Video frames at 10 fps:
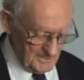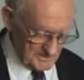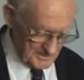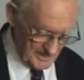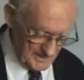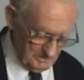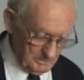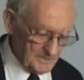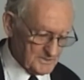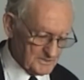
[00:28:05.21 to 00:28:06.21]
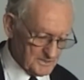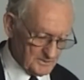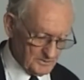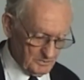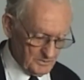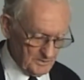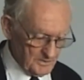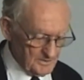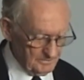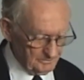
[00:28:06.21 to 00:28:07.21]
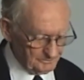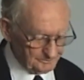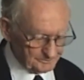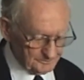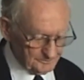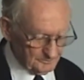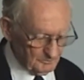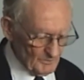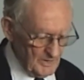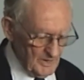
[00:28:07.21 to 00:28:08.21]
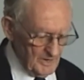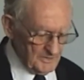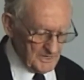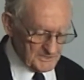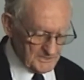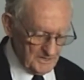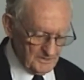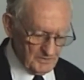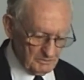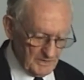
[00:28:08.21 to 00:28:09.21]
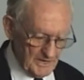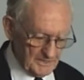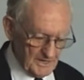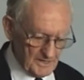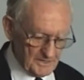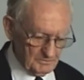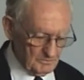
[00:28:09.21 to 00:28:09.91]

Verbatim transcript: sandy patches a good berth. The extent of the breakout,